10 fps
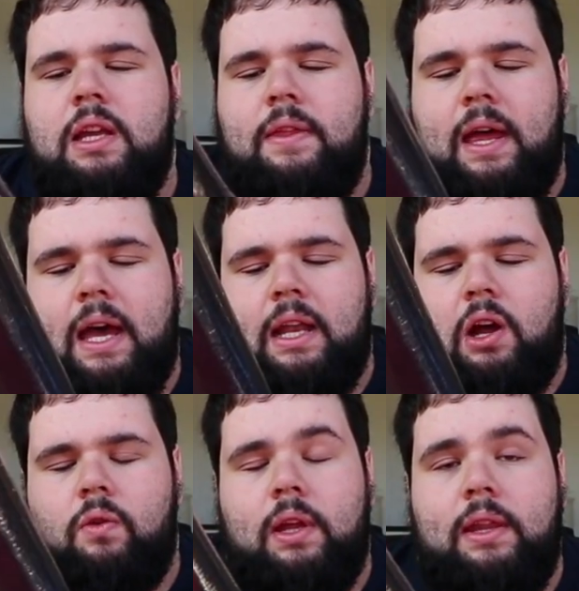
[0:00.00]
that
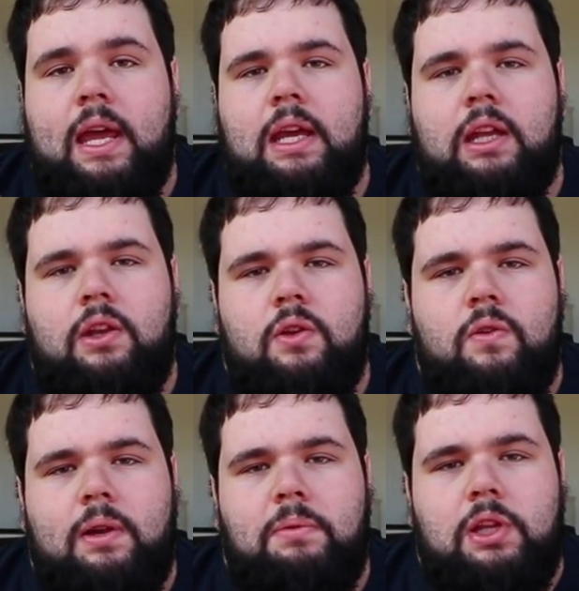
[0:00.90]
only they can
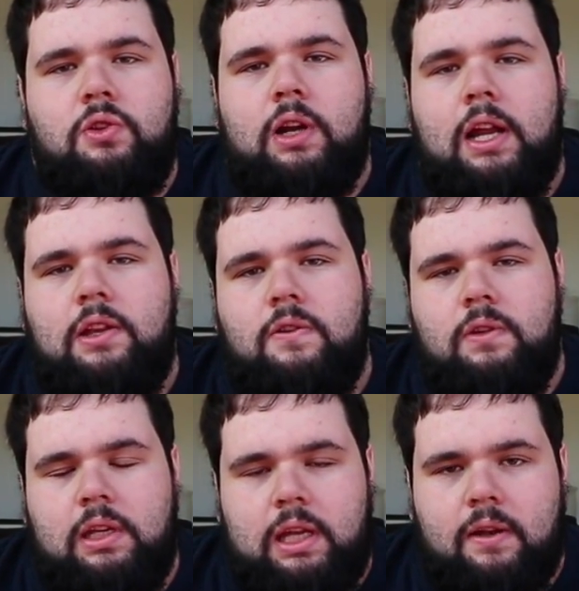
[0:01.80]
do, and when you try to
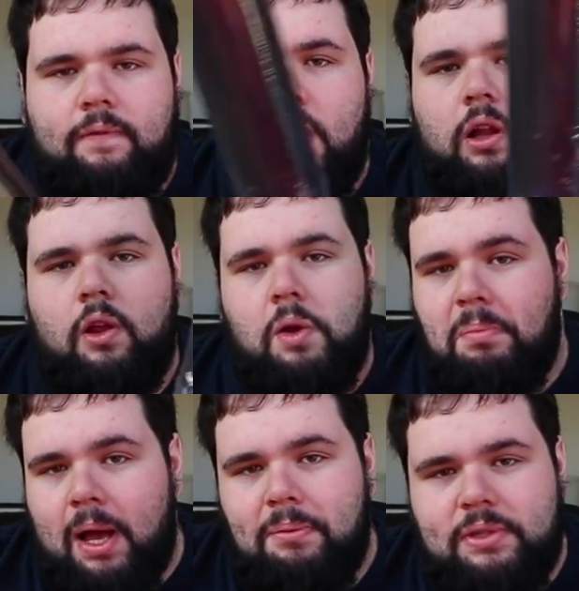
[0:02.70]
do it, you get a fuckload
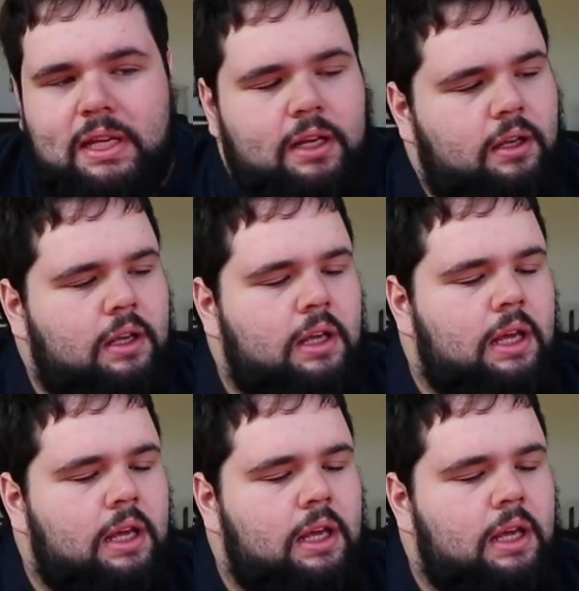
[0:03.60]
of bubbles in it.